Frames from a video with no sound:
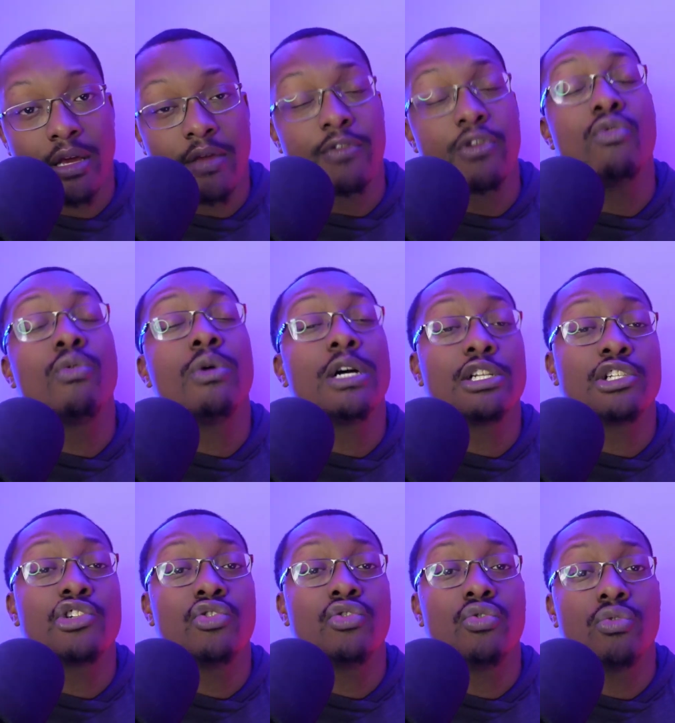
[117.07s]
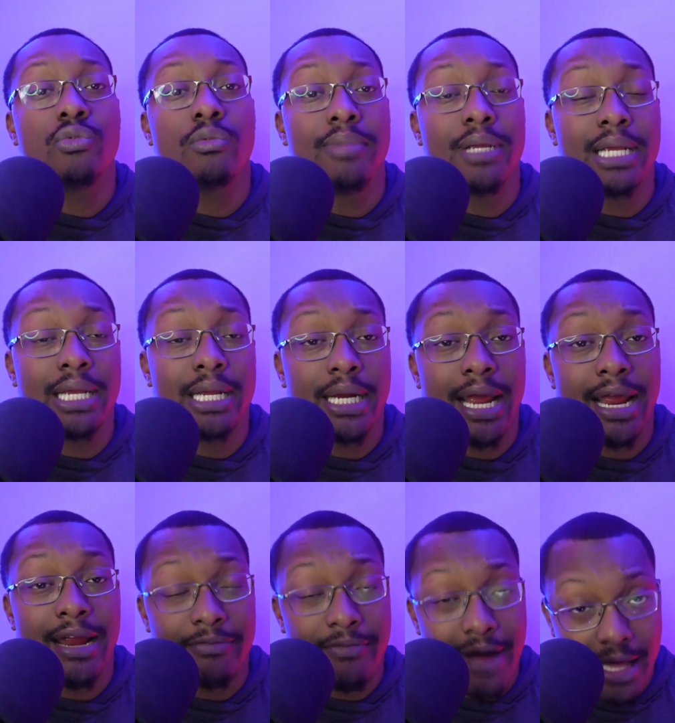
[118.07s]
If you want to be
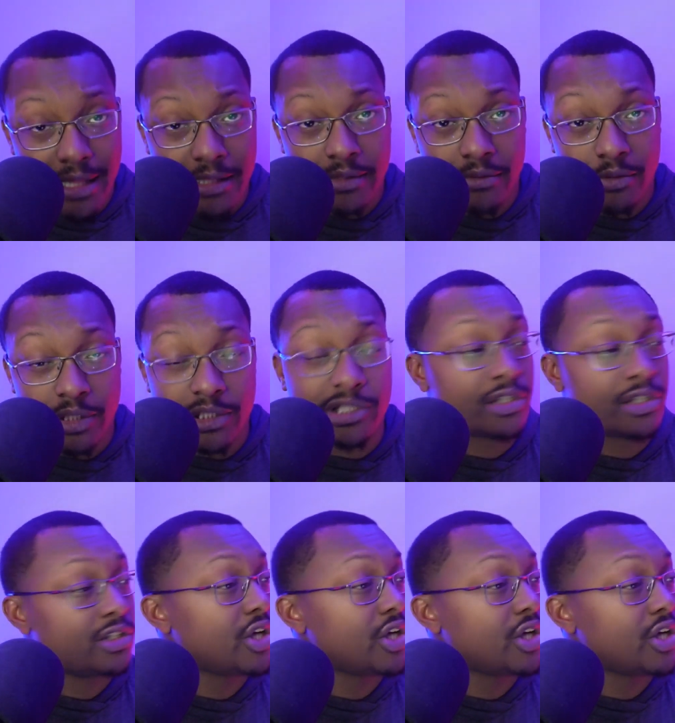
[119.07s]
a father, which